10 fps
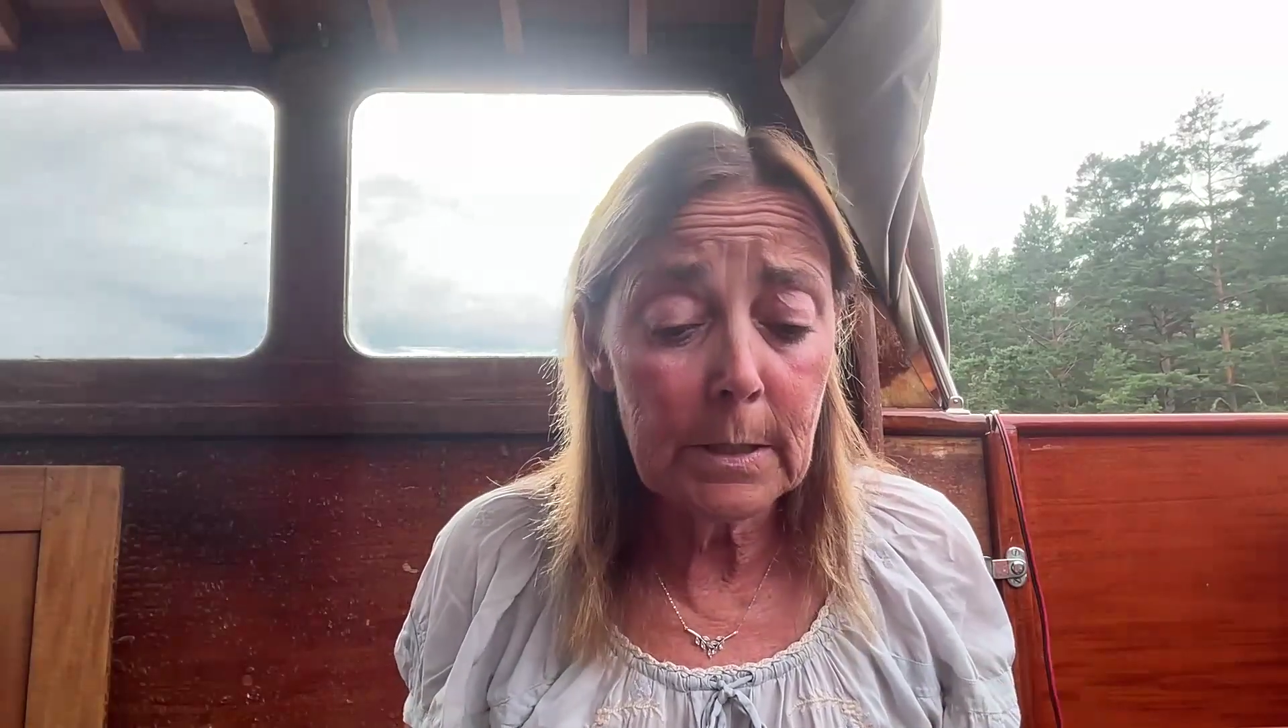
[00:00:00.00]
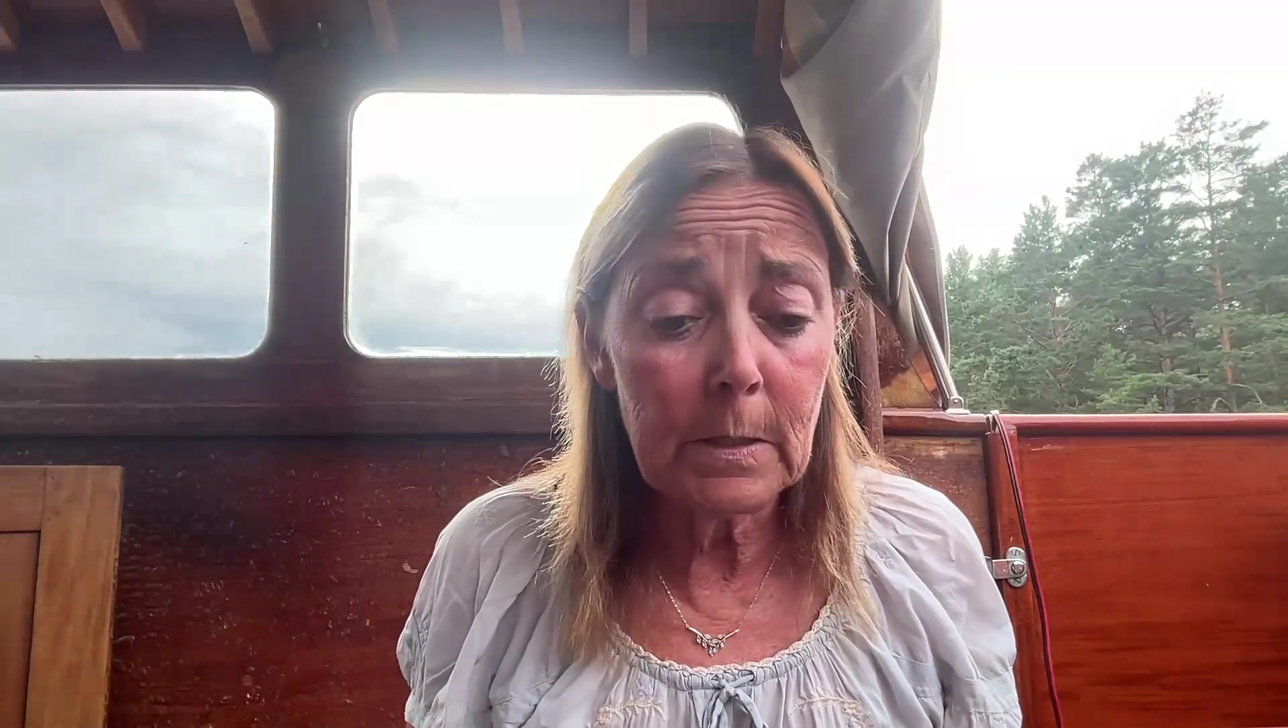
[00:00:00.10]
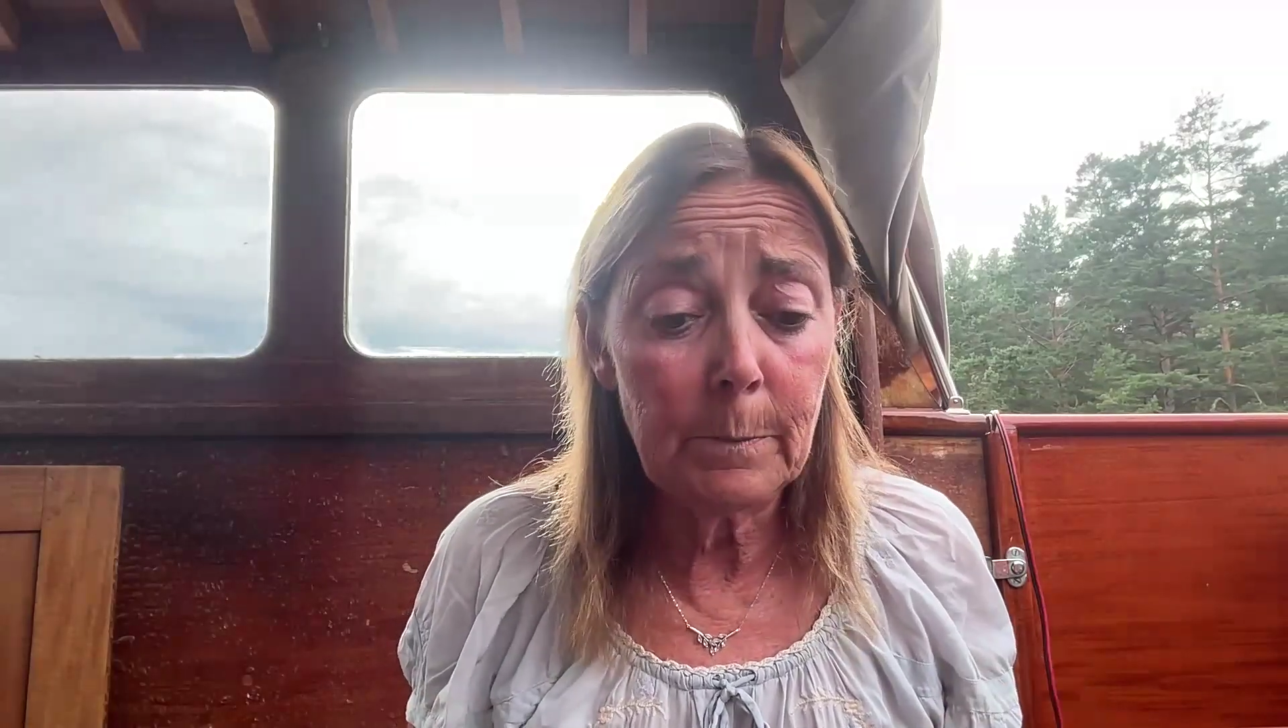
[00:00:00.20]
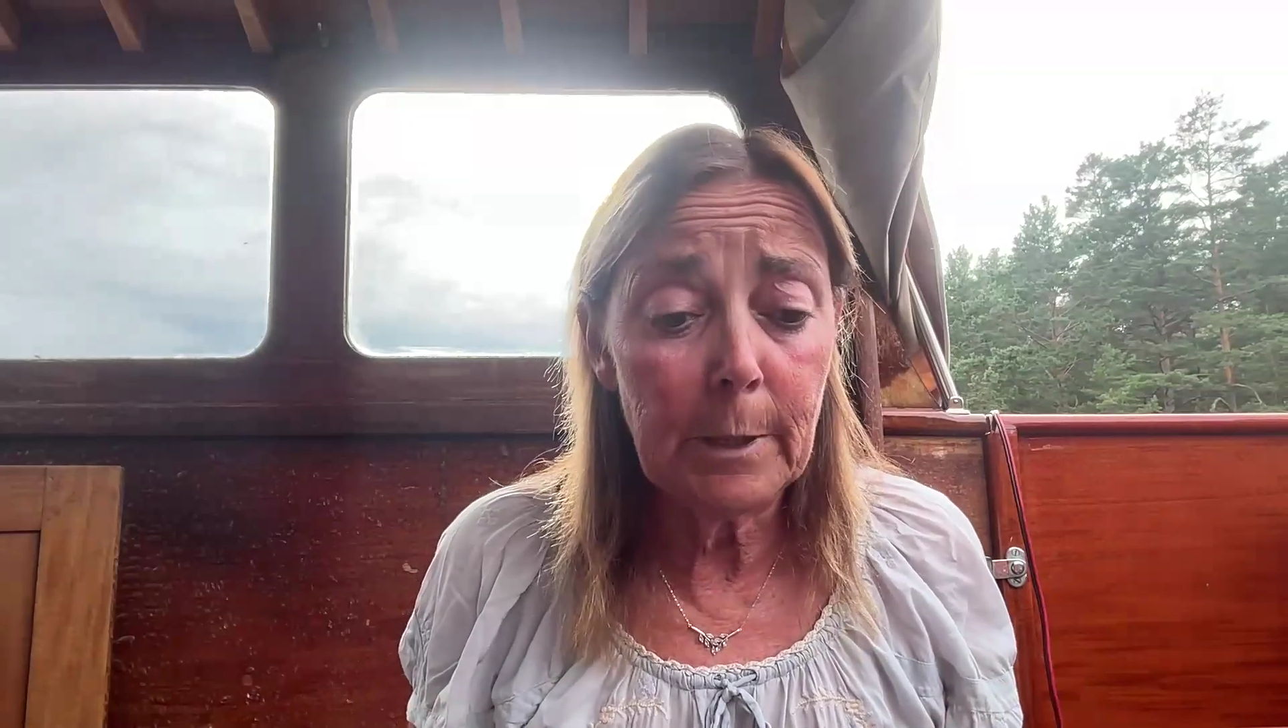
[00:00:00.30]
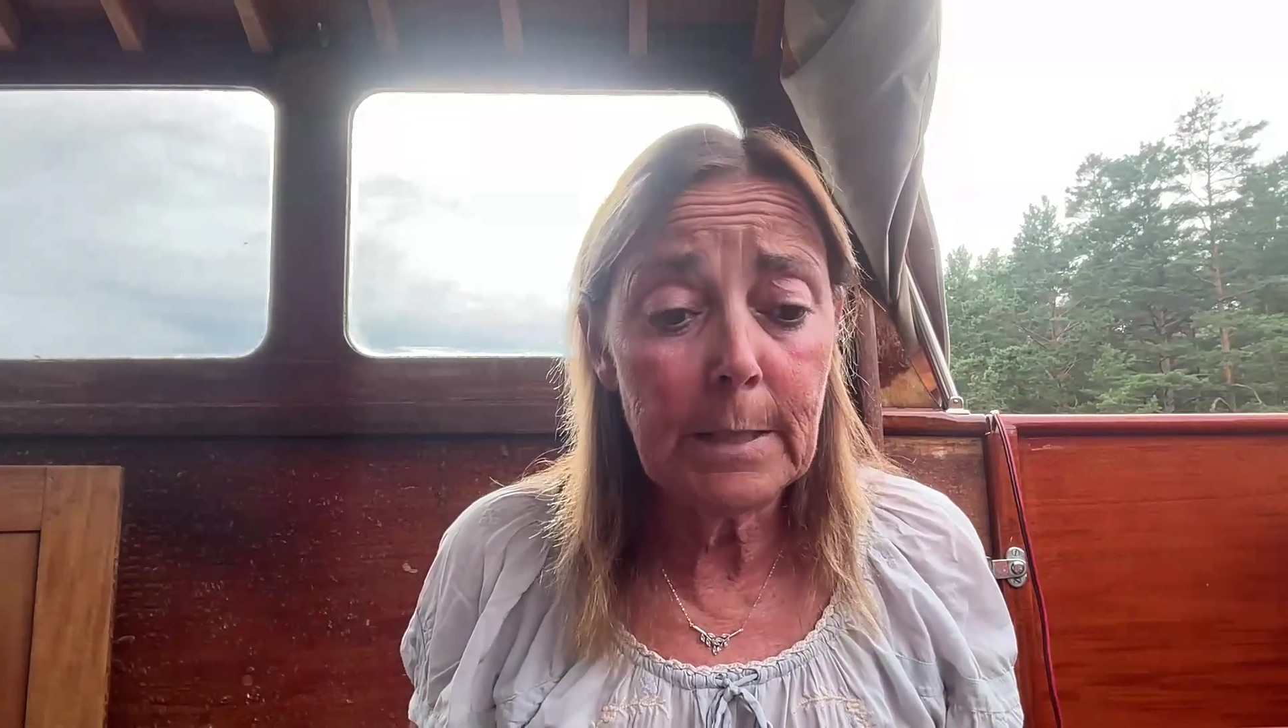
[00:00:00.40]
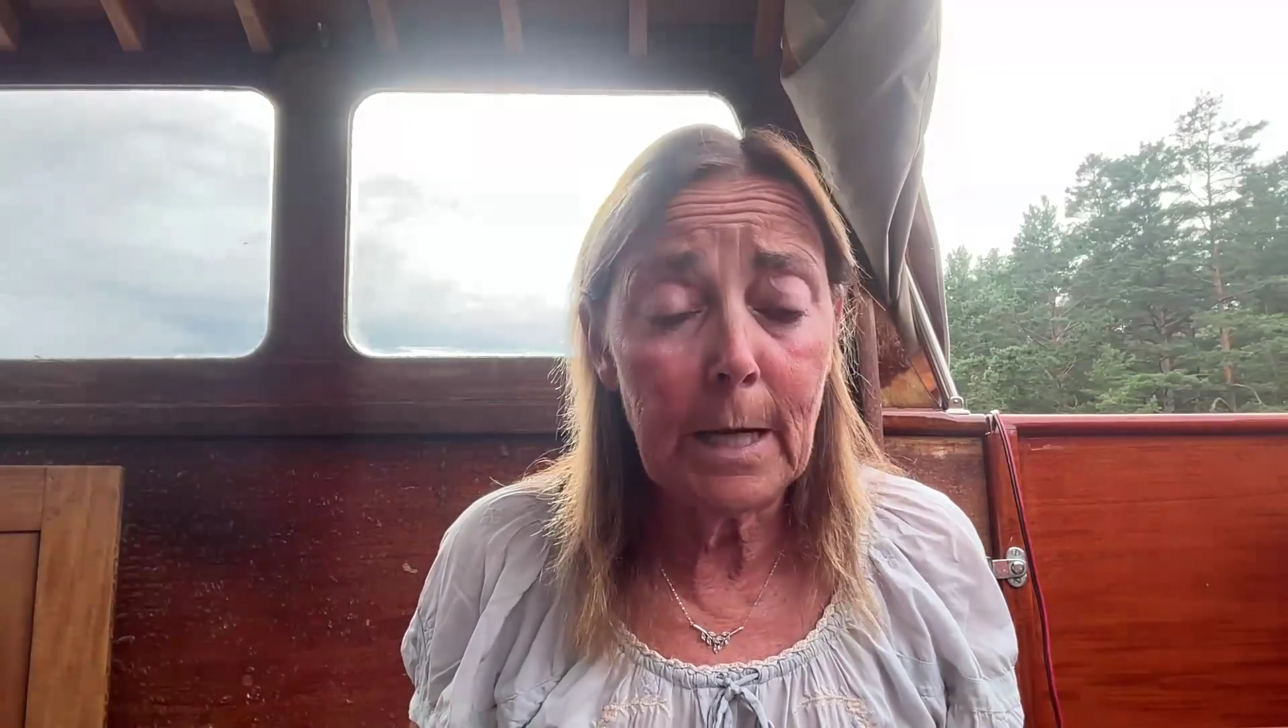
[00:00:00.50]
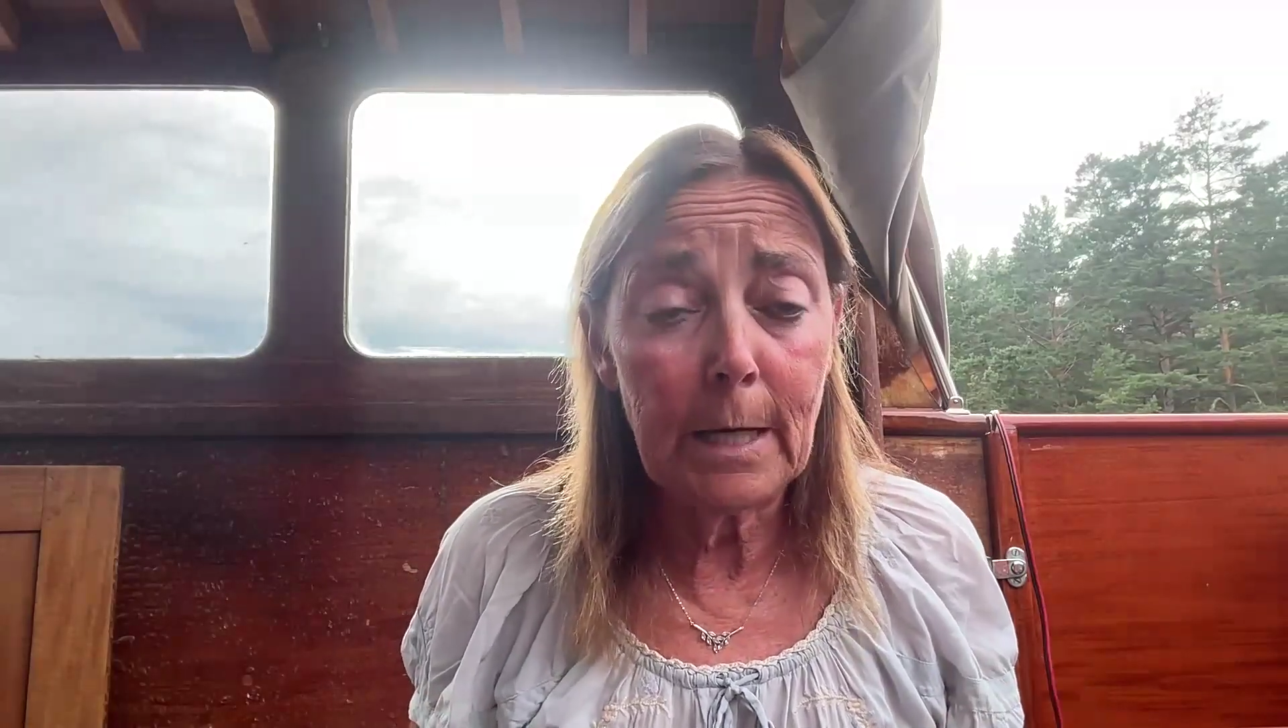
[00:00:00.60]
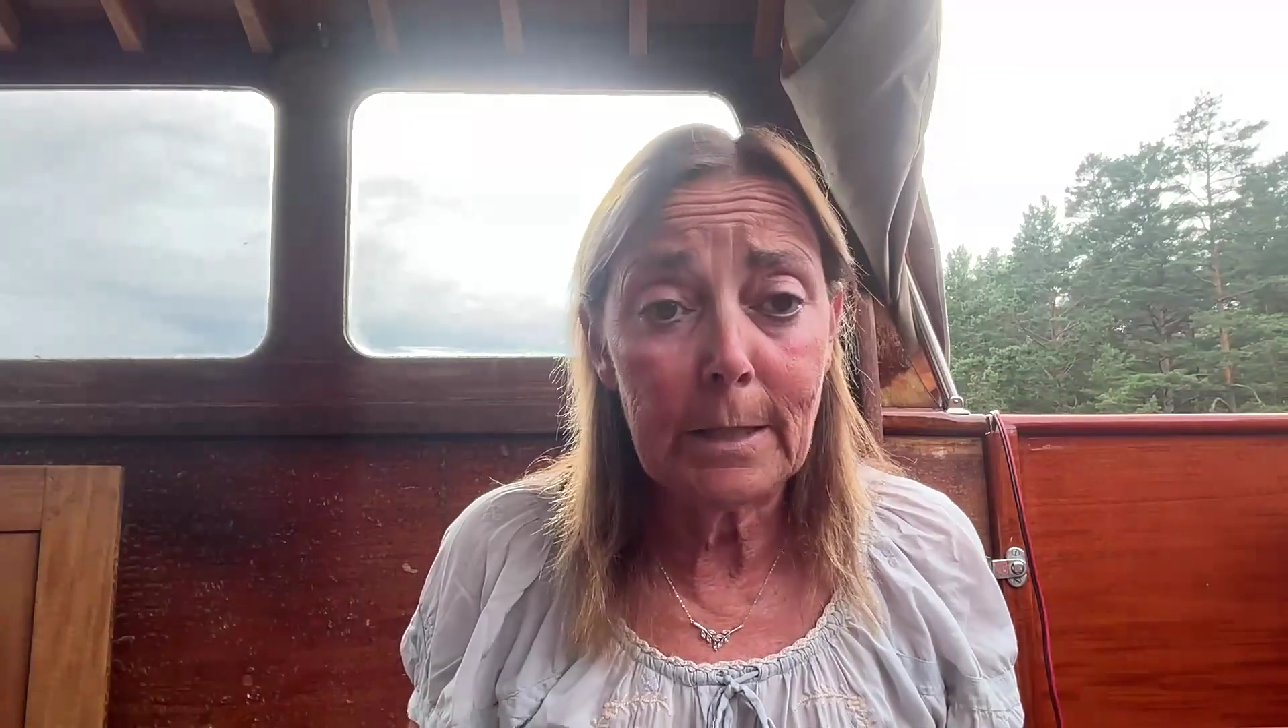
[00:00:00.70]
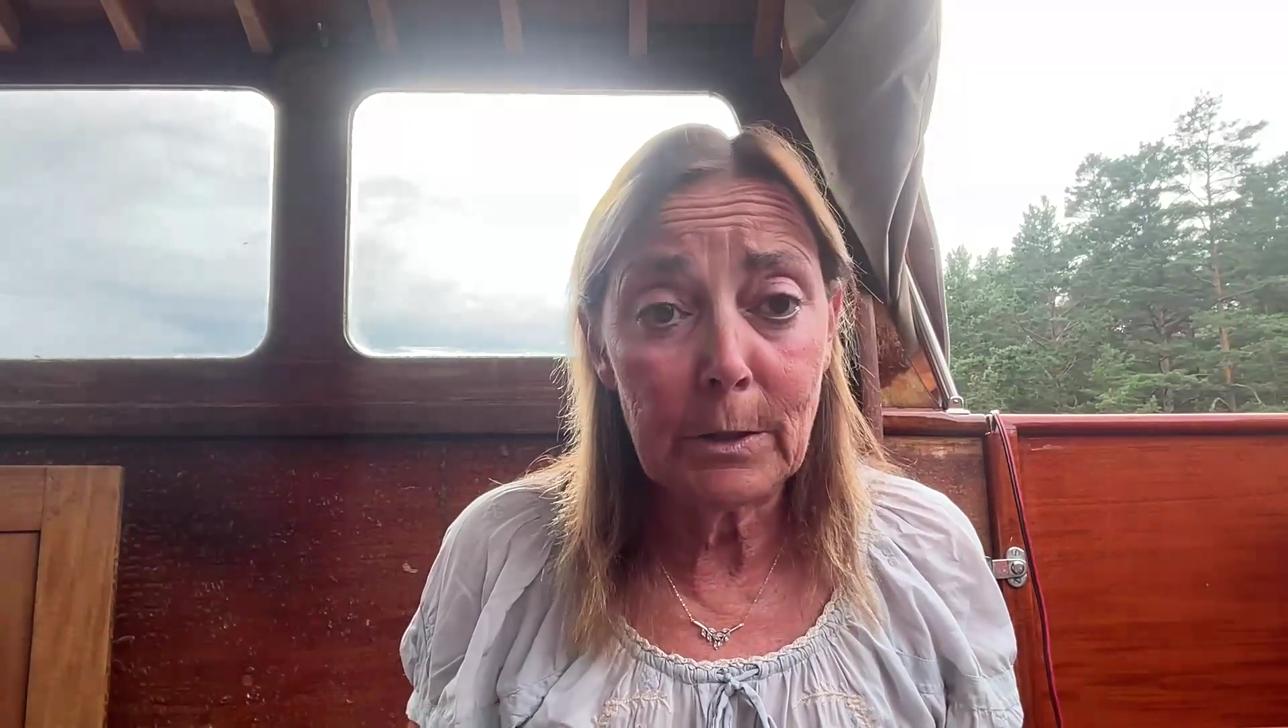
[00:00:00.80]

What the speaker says: Accessibility Act